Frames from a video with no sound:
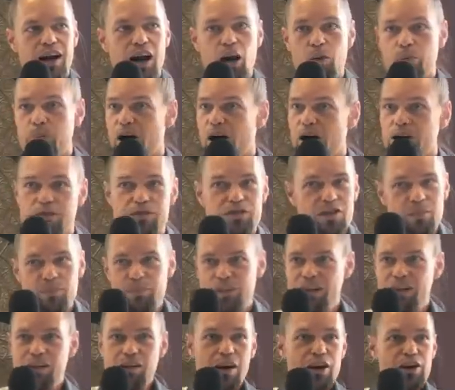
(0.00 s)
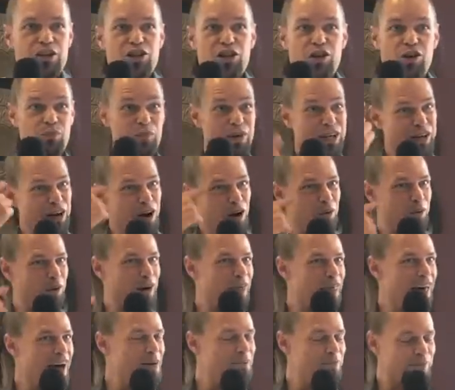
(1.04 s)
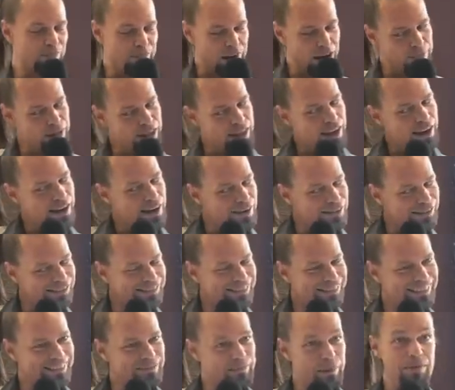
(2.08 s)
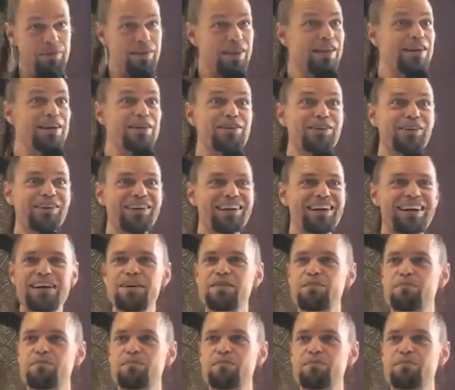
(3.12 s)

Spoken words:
are part of something larger and we know where that, but maybe they don't, maybe they do.